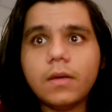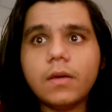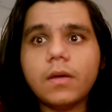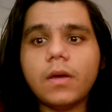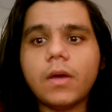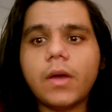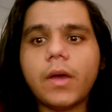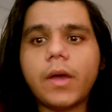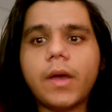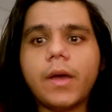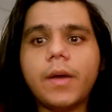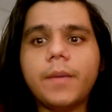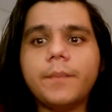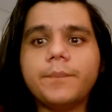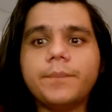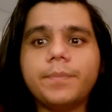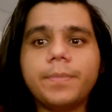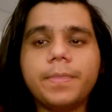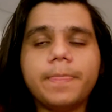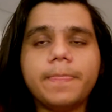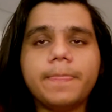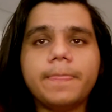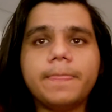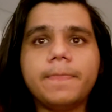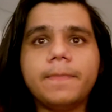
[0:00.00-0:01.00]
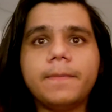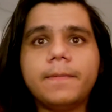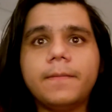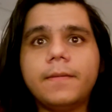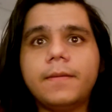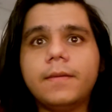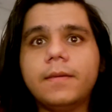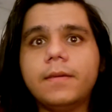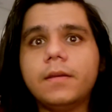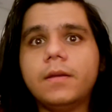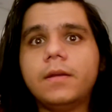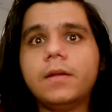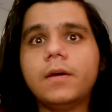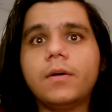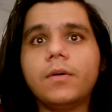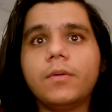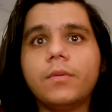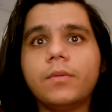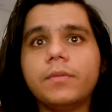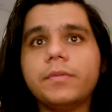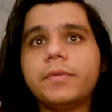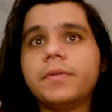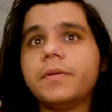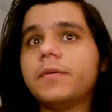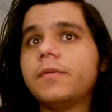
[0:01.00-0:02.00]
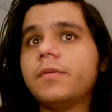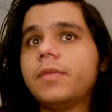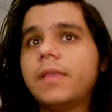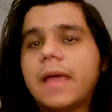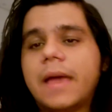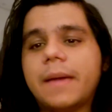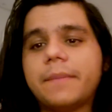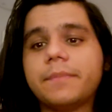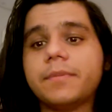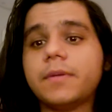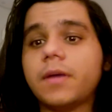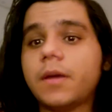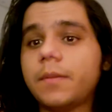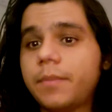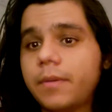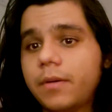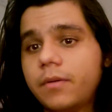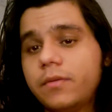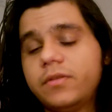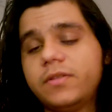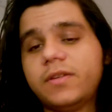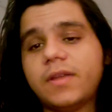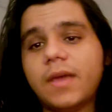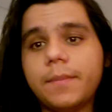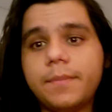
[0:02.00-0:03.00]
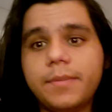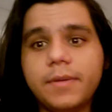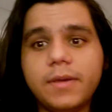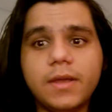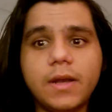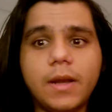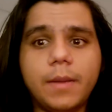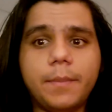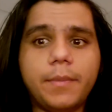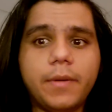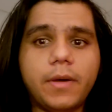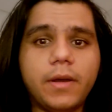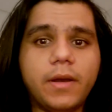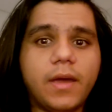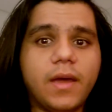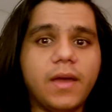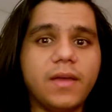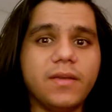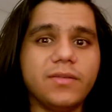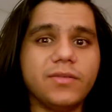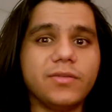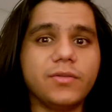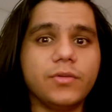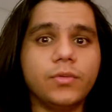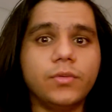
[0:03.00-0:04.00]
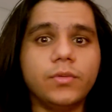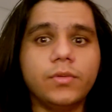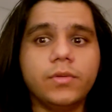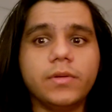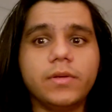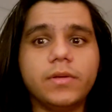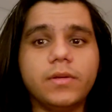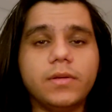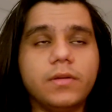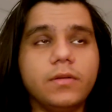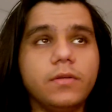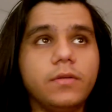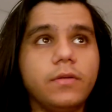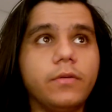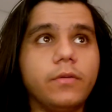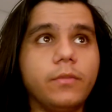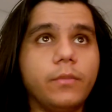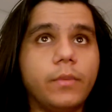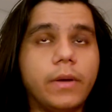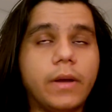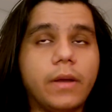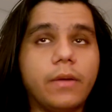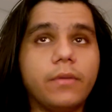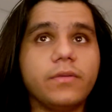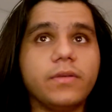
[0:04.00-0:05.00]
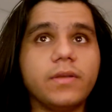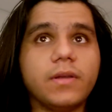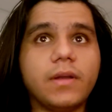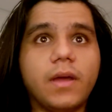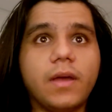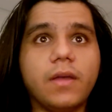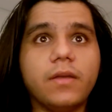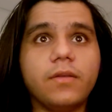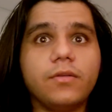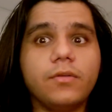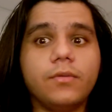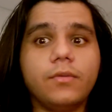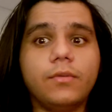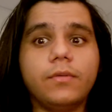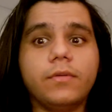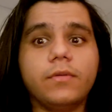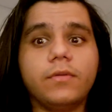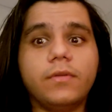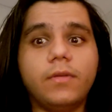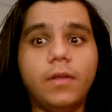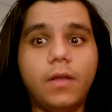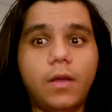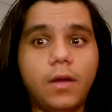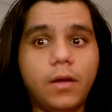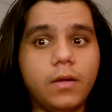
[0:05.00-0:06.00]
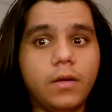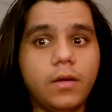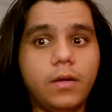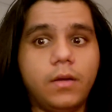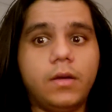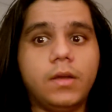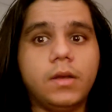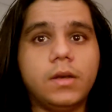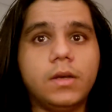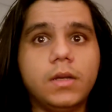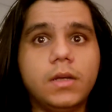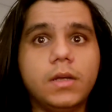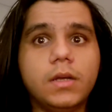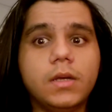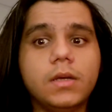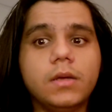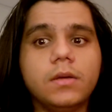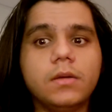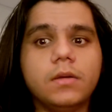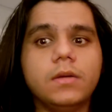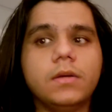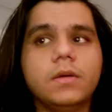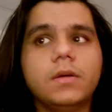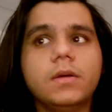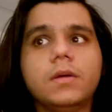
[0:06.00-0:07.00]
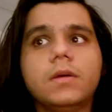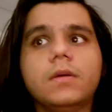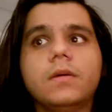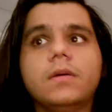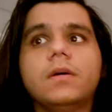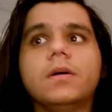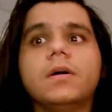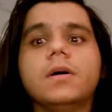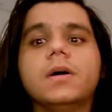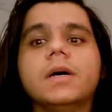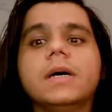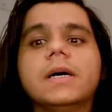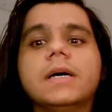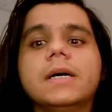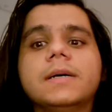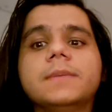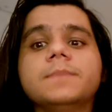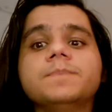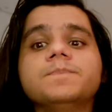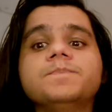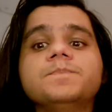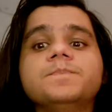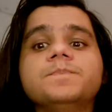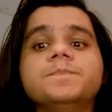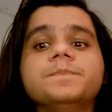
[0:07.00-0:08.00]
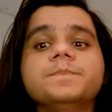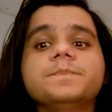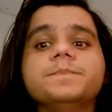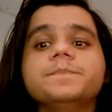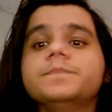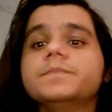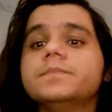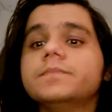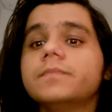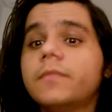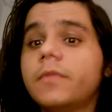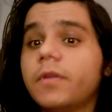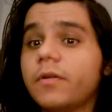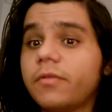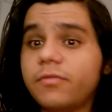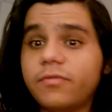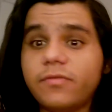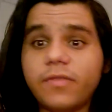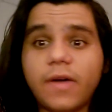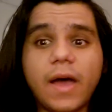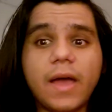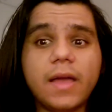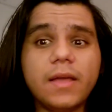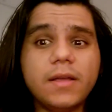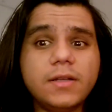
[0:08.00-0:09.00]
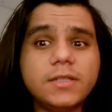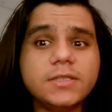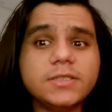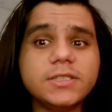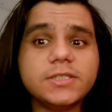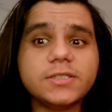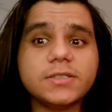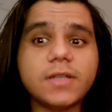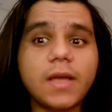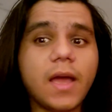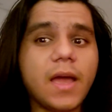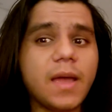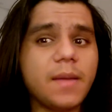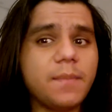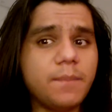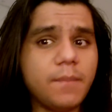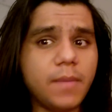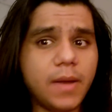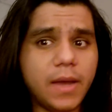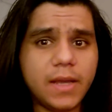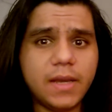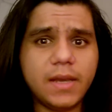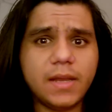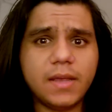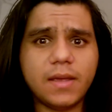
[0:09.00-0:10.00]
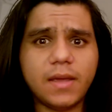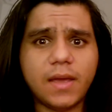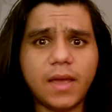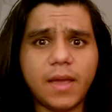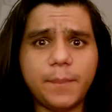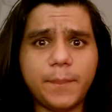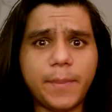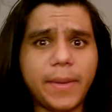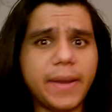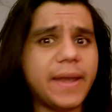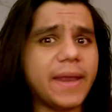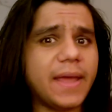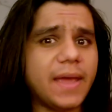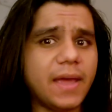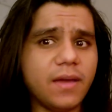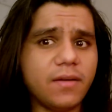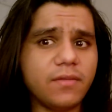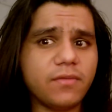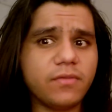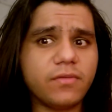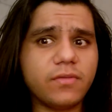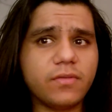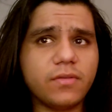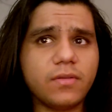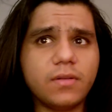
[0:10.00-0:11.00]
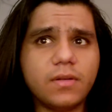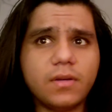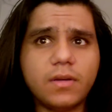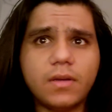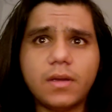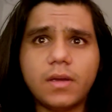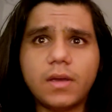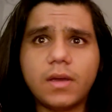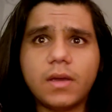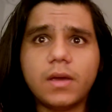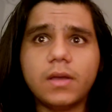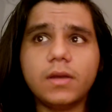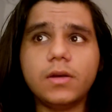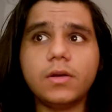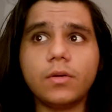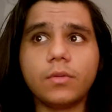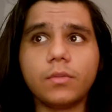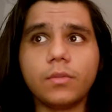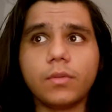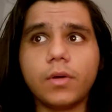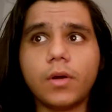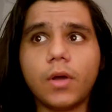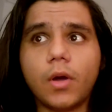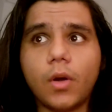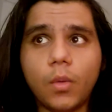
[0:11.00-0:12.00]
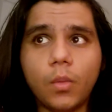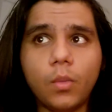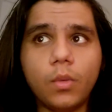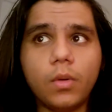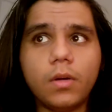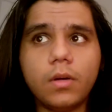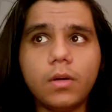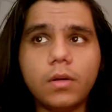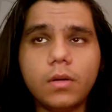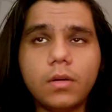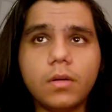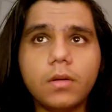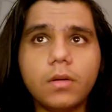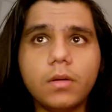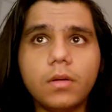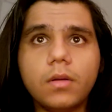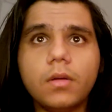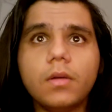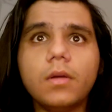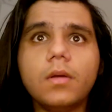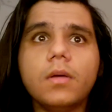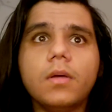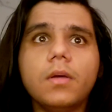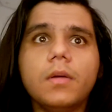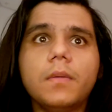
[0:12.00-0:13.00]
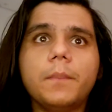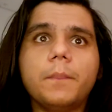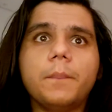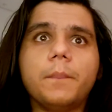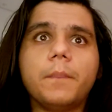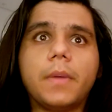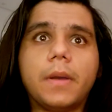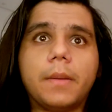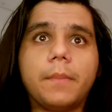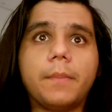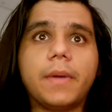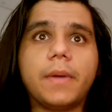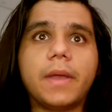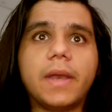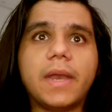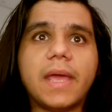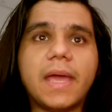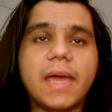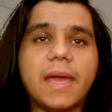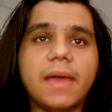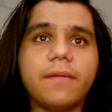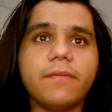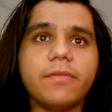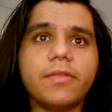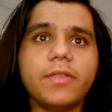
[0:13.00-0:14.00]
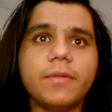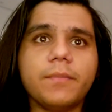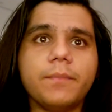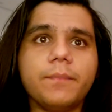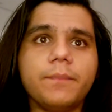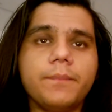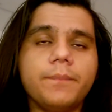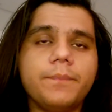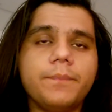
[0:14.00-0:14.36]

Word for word: Um, you know, the laptop I was typing it up on high school, when I was in high school, is long gone. Um, the files I might I might have, don't know, but I might have them.